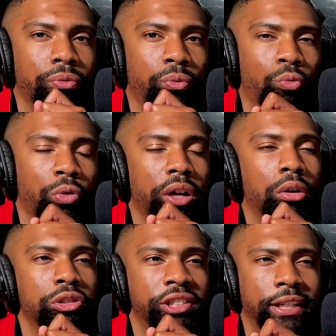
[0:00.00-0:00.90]
real
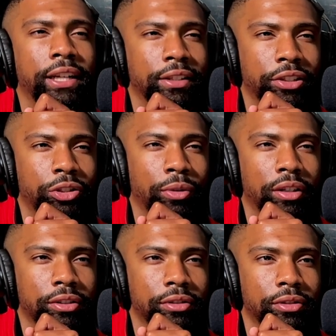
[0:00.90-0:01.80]
shitty
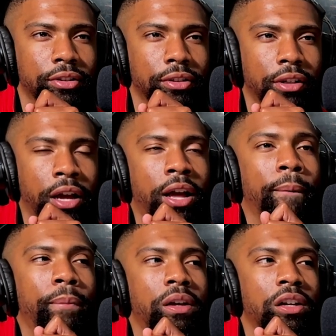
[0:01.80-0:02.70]
situations,
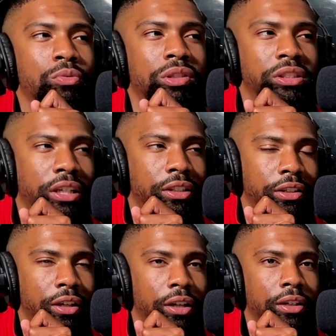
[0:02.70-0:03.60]
because when shit is
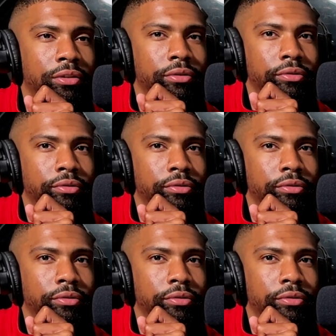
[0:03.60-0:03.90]
good,